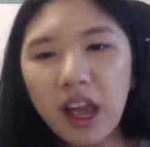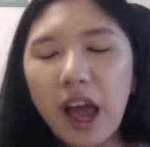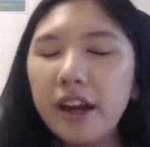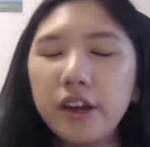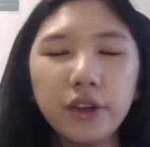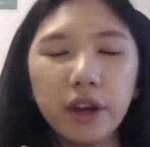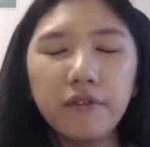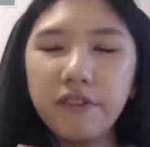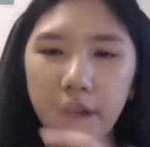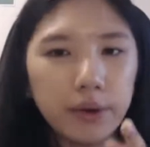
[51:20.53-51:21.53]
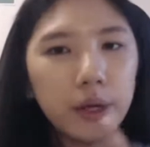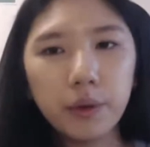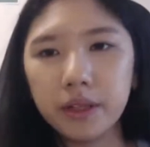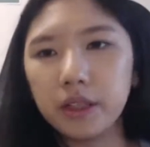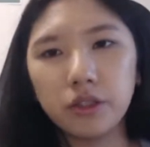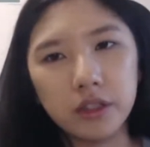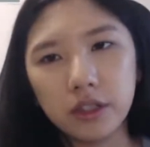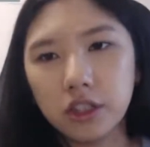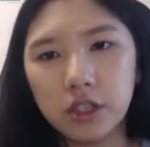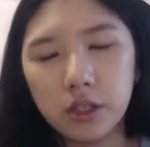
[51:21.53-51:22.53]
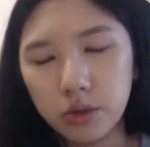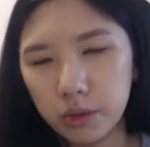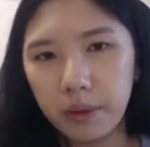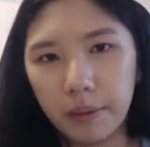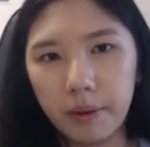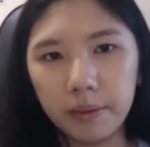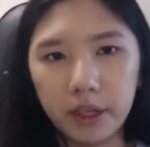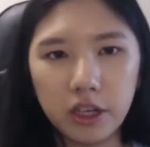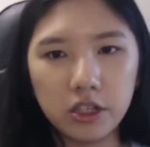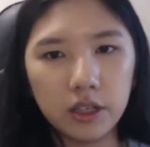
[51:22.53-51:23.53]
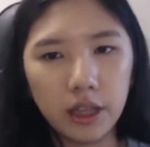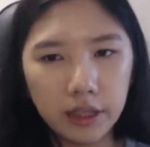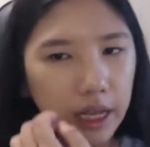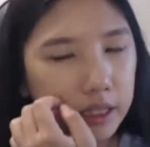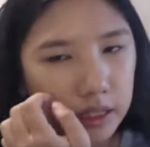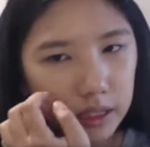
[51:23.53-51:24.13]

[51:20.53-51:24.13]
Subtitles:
And then you can very quickly transition into a big publication. Like that's